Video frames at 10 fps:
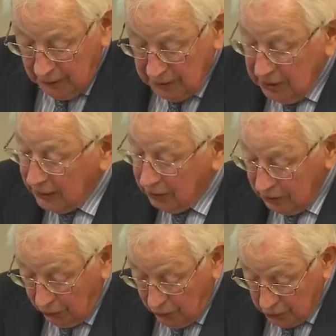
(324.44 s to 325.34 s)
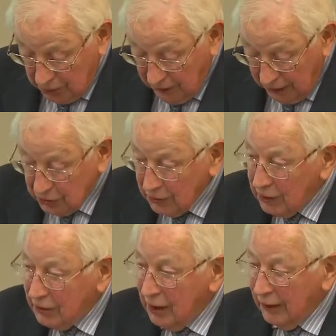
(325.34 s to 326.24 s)
To take the course of action
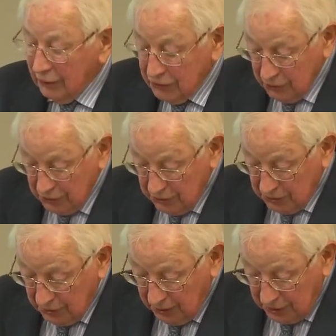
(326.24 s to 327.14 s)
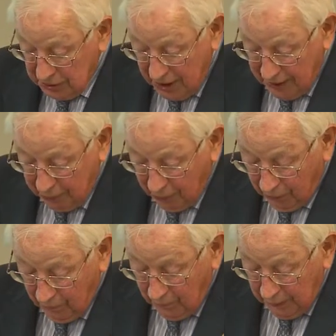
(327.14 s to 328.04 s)
in negligence as an example,
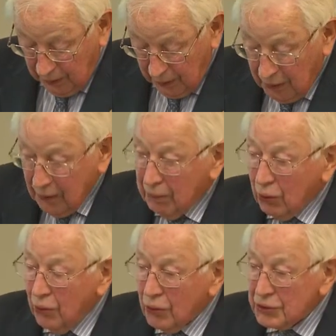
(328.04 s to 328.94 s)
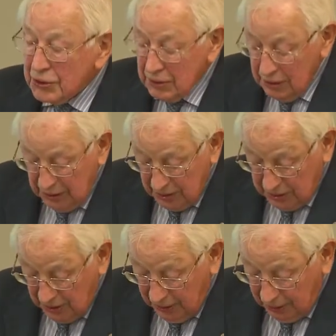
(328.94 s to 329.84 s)
because it is
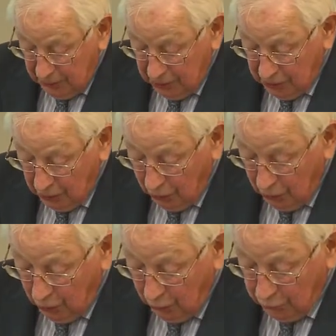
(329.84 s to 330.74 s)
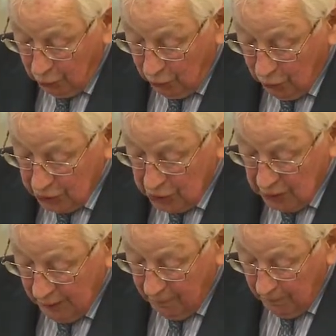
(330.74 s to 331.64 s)
an element in the law of torts,
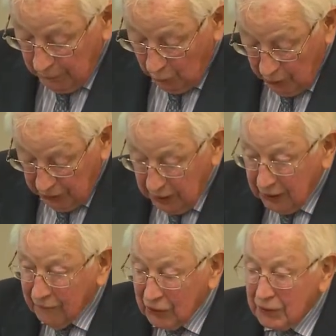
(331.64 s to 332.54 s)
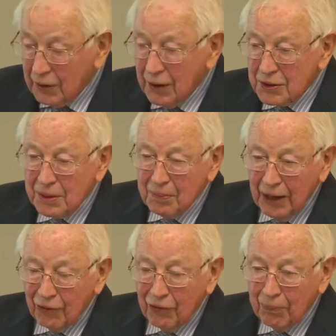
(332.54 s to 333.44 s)
we think of it as a
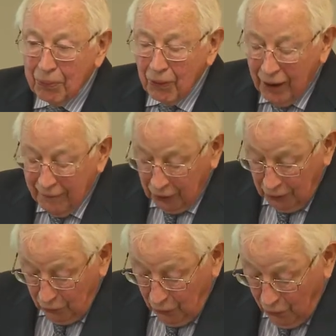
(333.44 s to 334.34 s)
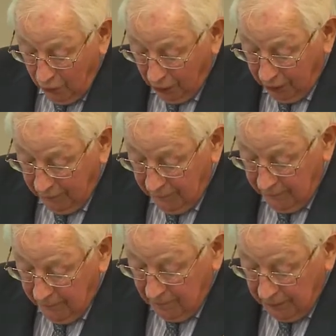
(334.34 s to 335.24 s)
matter of private law.
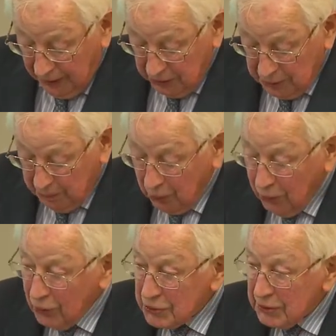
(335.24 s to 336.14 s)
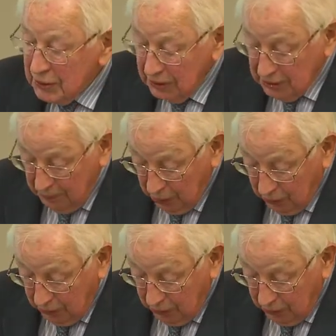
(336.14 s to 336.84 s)
That is because in a typical